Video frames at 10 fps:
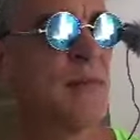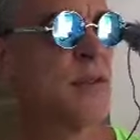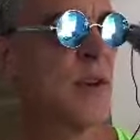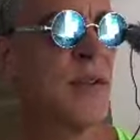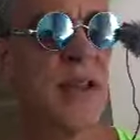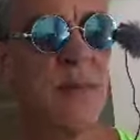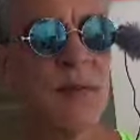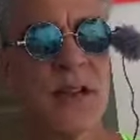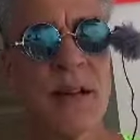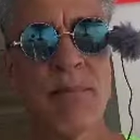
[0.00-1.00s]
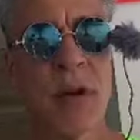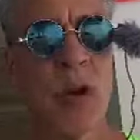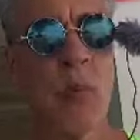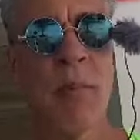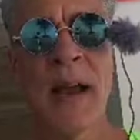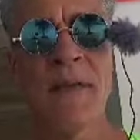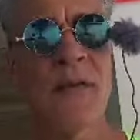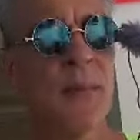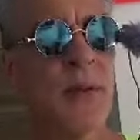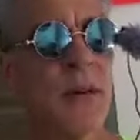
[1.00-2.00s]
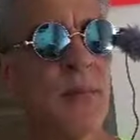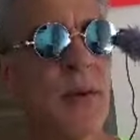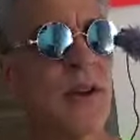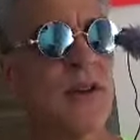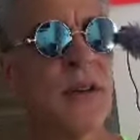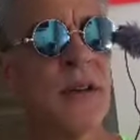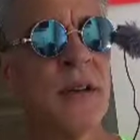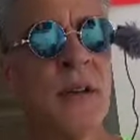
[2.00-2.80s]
So I think it was getting blow by from the compression.